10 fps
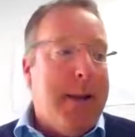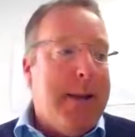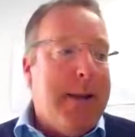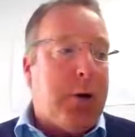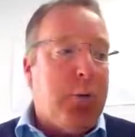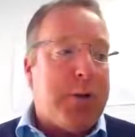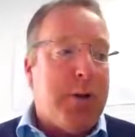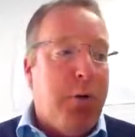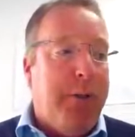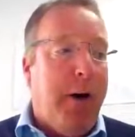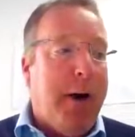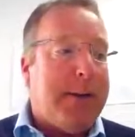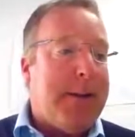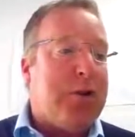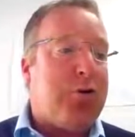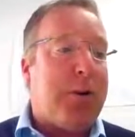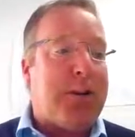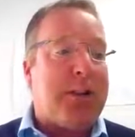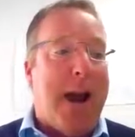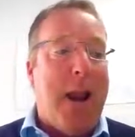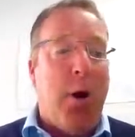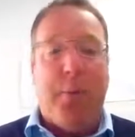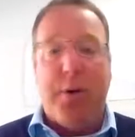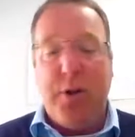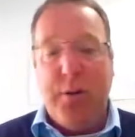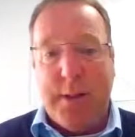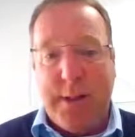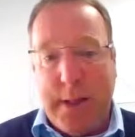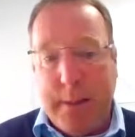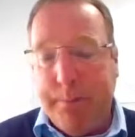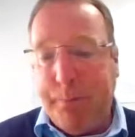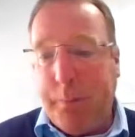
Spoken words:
nickel sulfide district scale opportunity.